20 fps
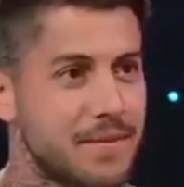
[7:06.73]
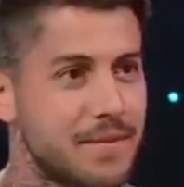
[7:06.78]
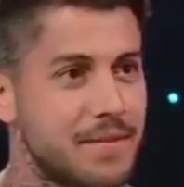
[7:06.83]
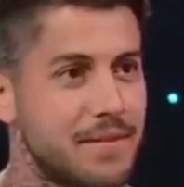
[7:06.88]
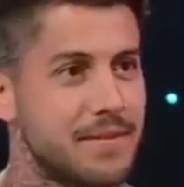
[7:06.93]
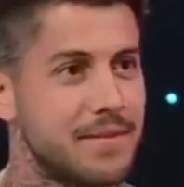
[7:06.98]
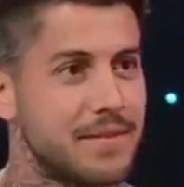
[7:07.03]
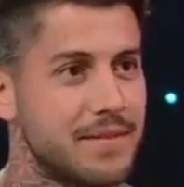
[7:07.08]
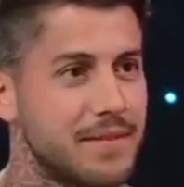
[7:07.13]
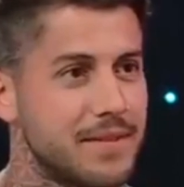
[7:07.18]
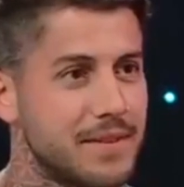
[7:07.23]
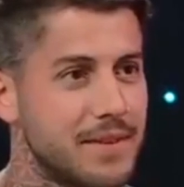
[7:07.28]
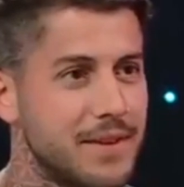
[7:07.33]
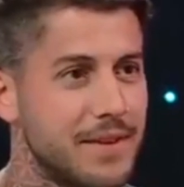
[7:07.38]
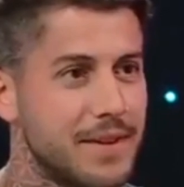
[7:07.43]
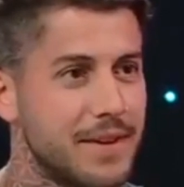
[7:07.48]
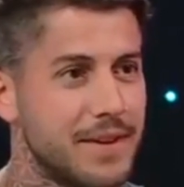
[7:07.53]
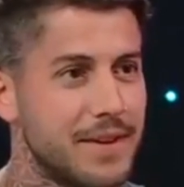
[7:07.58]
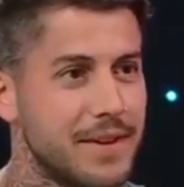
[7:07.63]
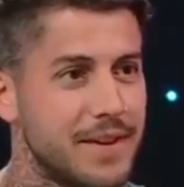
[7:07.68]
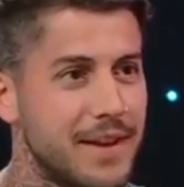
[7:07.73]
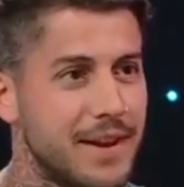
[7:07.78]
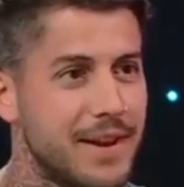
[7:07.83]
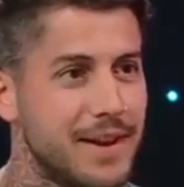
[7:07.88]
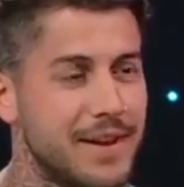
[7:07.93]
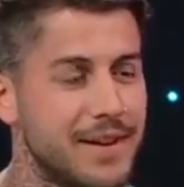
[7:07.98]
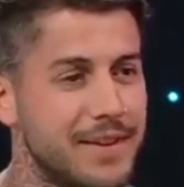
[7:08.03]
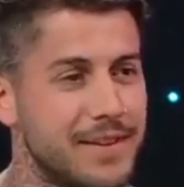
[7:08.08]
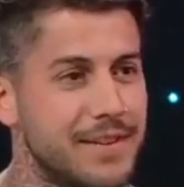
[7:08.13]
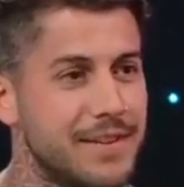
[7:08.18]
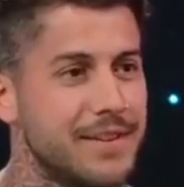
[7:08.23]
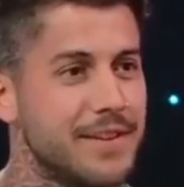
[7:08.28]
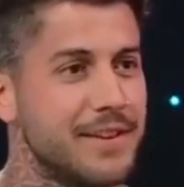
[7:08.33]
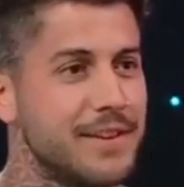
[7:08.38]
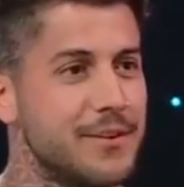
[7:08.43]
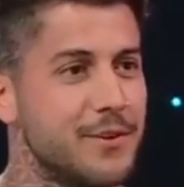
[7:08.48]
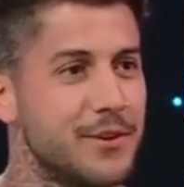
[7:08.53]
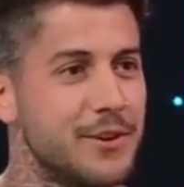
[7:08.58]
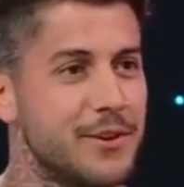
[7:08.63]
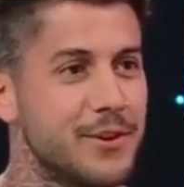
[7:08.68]
I can't wait to see you then. Yeah. All
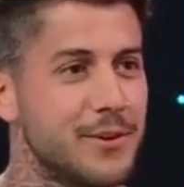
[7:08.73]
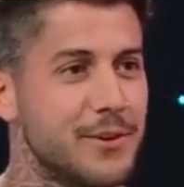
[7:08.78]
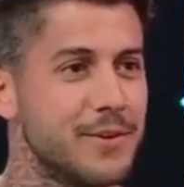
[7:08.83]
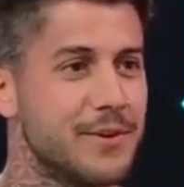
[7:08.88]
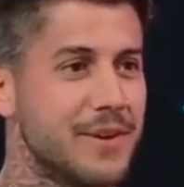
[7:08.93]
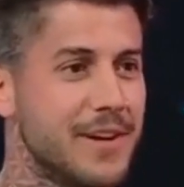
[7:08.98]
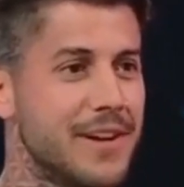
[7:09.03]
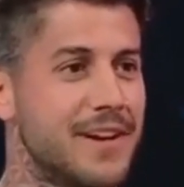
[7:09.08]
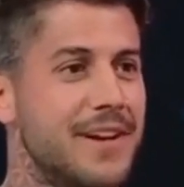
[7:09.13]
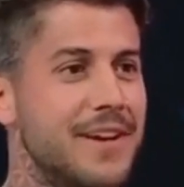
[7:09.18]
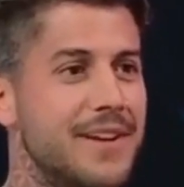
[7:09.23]
right. Me too.